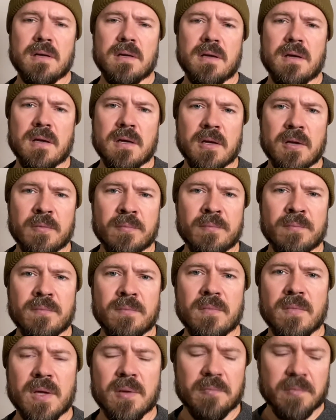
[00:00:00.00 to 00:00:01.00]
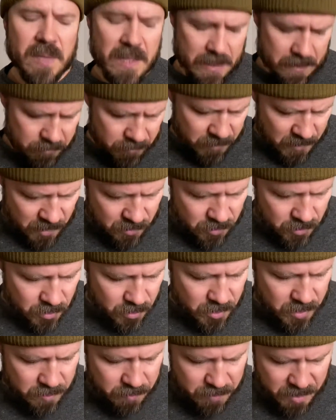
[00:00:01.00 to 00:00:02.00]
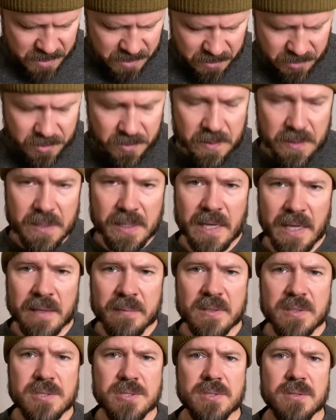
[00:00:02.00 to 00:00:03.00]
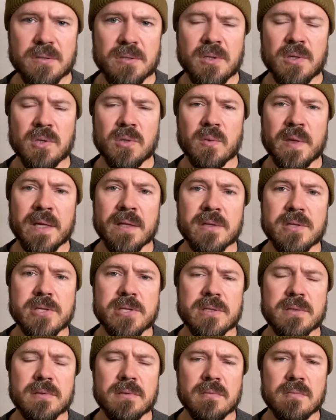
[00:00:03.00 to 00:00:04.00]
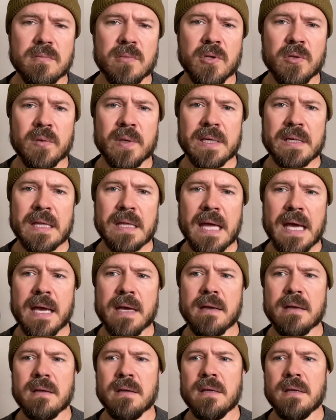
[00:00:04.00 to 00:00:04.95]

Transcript: But you could potentially damage your wrench doing that.